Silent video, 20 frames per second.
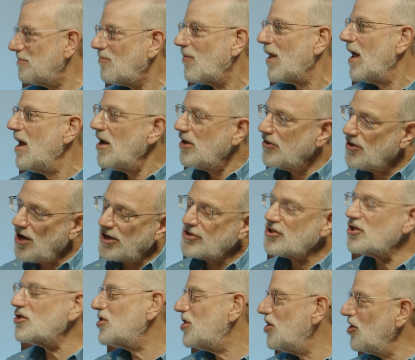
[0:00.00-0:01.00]
And not
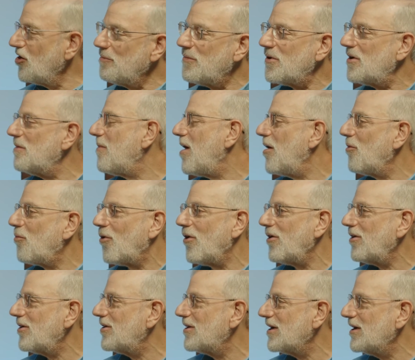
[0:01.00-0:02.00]
just here, but in my
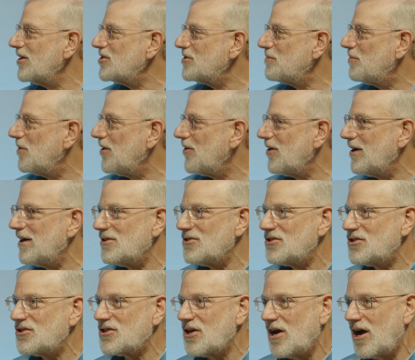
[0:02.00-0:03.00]
work
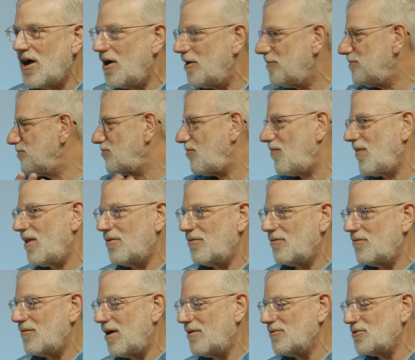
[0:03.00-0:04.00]
experience.
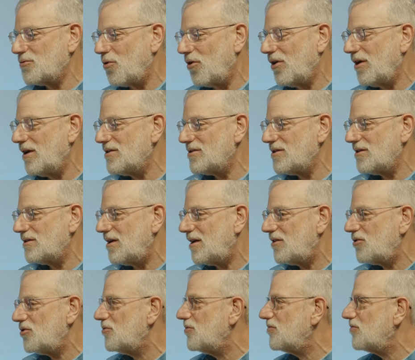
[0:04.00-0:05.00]
When I was working
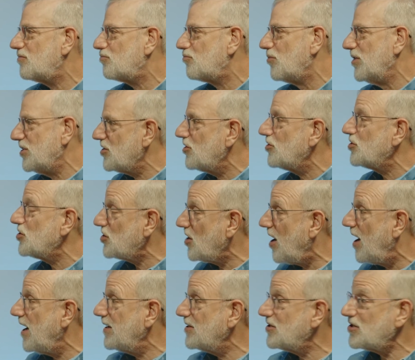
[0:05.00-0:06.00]
doing research
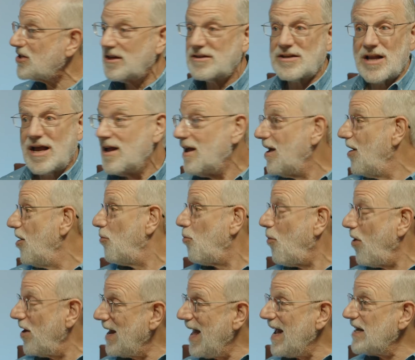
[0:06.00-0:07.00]
science, I
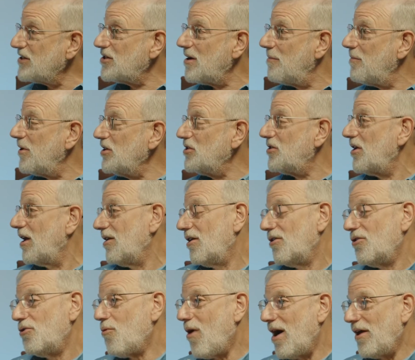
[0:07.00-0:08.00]
wanted to ask somebody
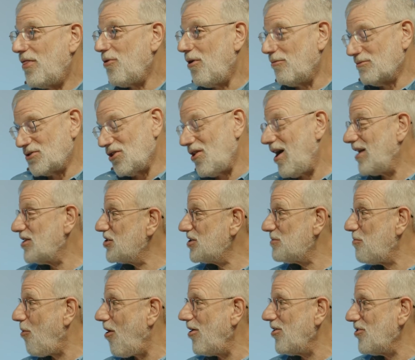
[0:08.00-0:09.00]
who I thought was a lot
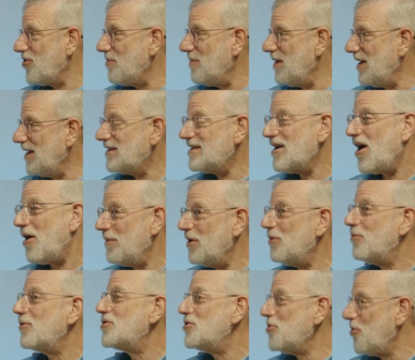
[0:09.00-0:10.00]
smarter than me, tell me
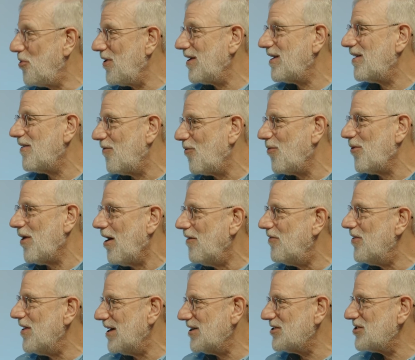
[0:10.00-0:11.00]
what you think of
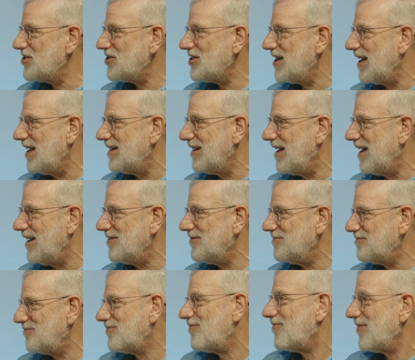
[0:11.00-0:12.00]
this, and
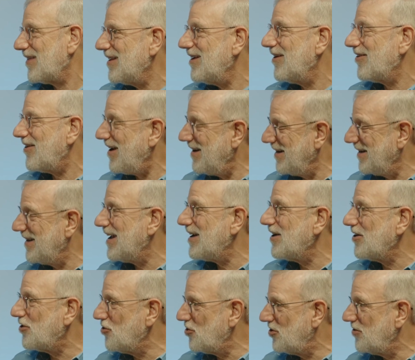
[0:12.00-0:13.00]
kind of get a
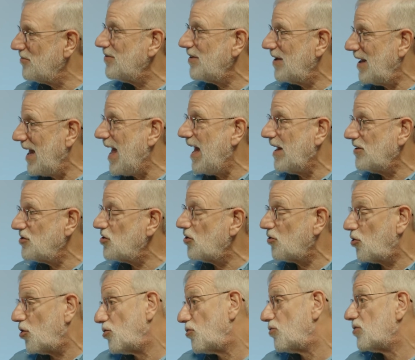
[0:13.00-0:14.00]
good answer,
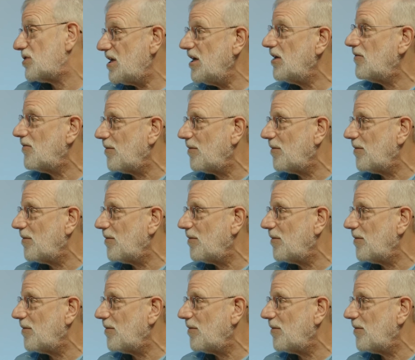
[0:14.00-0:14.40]
good critique from